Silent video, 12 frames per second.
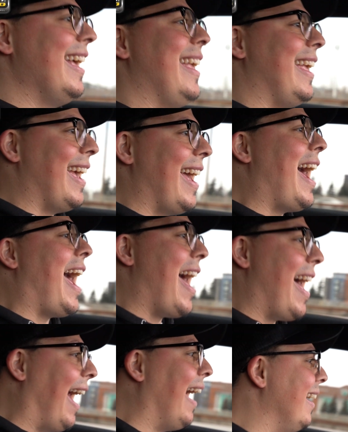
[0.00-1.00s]
Yeah.
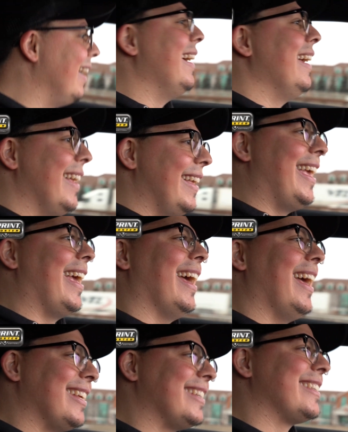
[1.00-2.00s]

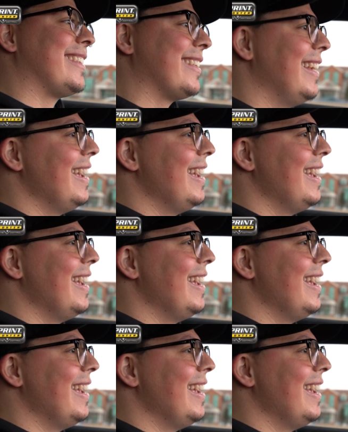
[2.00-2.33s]
Yes.